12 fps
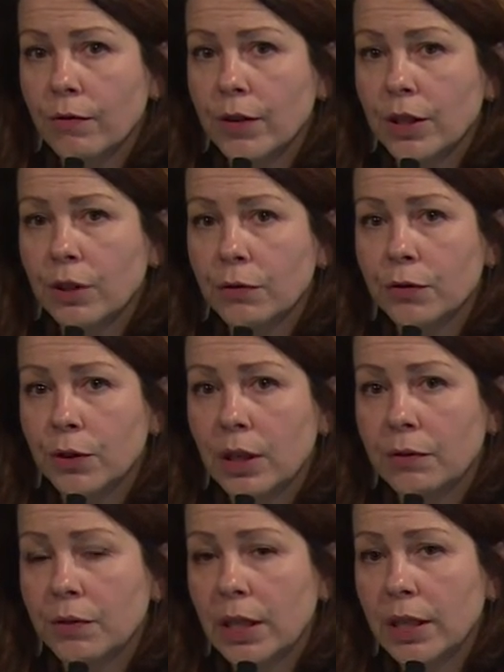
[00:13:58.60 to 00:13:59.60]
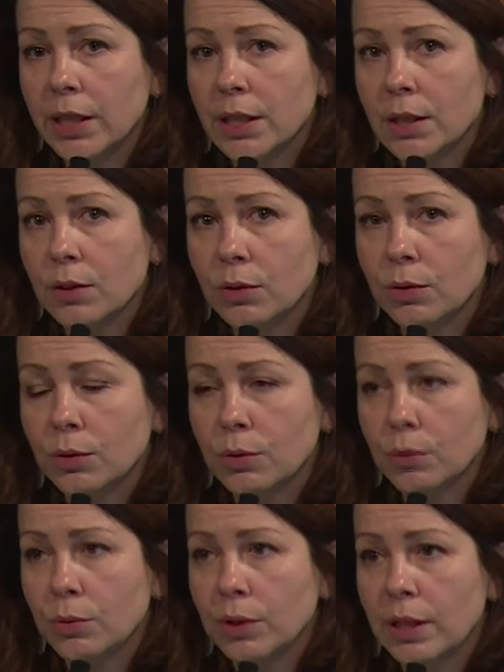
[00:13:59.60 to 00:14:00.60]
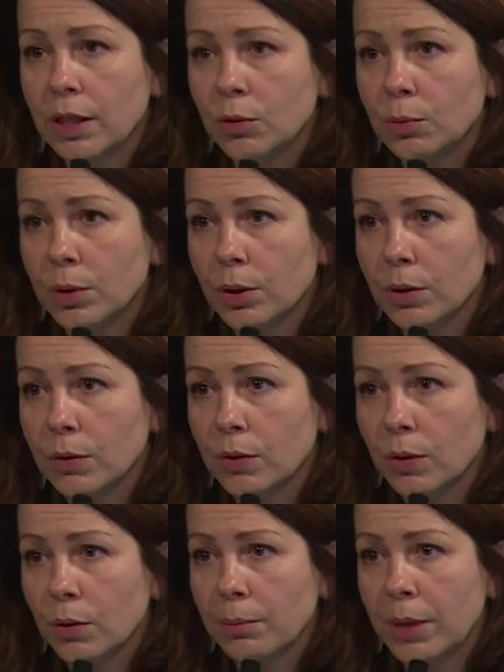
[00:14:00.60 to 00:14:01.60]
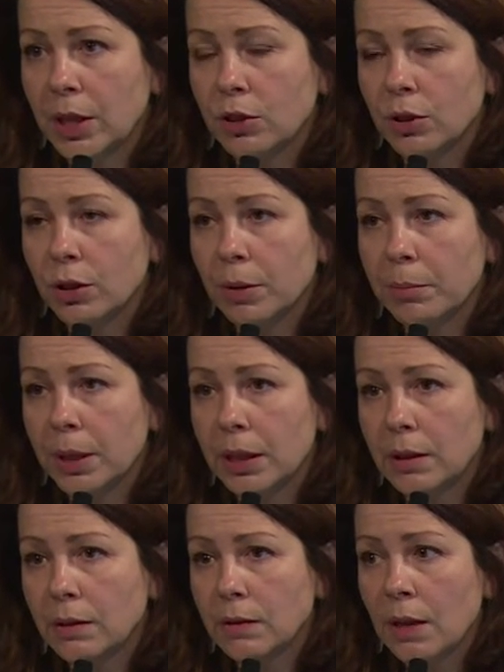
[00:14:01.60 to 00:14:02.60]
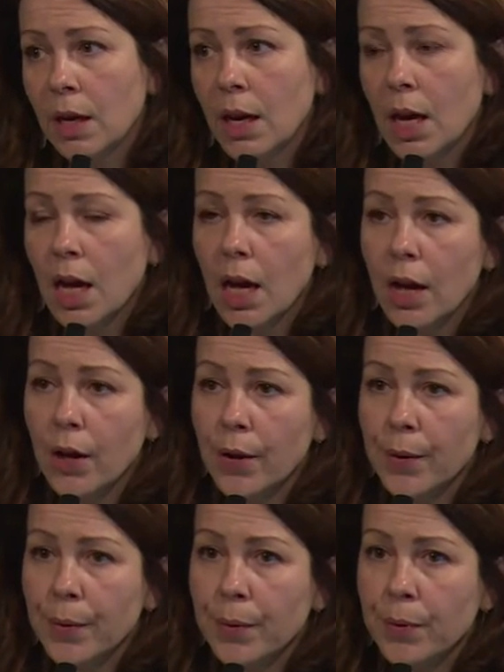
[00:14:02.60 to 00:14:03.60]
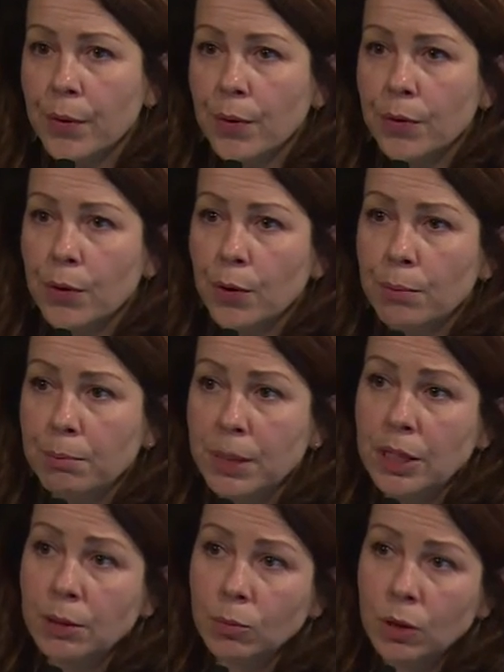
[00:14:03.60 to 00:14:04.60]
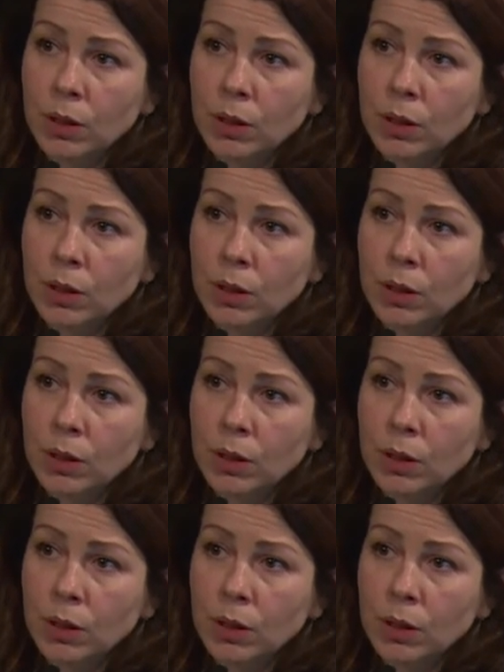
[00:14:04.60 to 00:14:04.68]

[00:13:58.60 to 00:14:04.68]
very often affiliated to networks or major companies. The medium